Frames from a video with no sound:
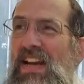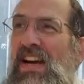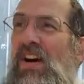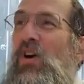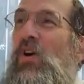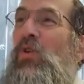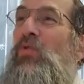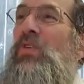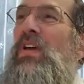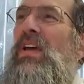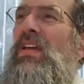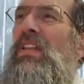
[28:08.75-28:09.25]

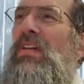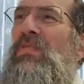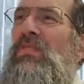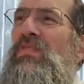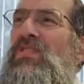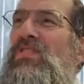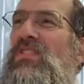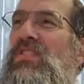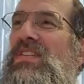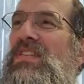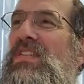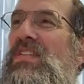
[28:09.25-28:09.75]
Okay, let me
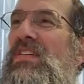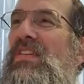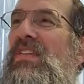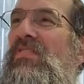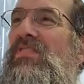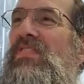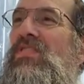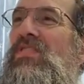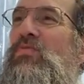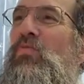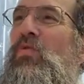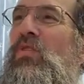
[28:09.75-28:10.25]
just see if
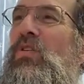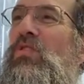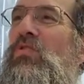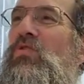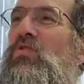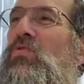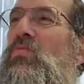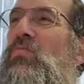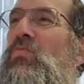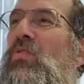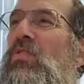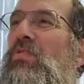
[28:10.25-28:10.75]
there's 1 or
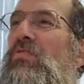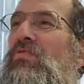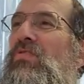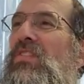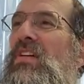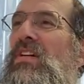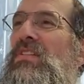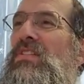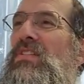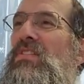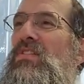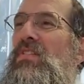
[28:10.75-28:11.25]
2 more
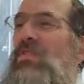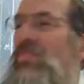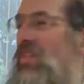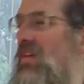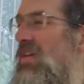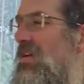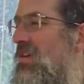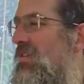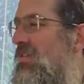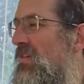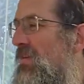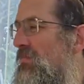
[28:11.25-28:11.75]
phrases over
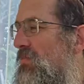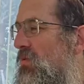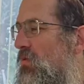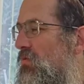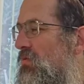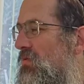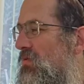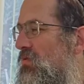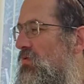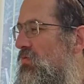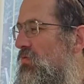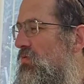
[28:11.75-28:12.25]
here. I'm
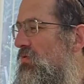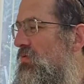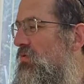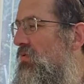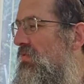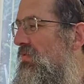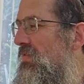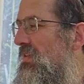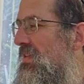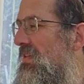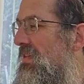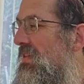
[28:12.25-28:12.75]
going to
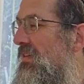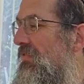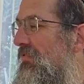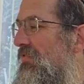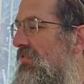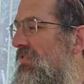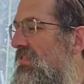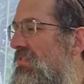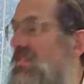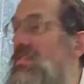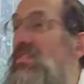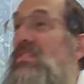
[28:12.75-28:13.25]
sort of a
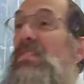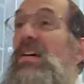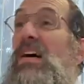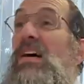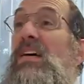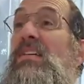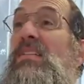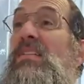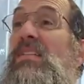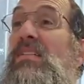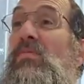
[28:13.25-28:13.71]
different site.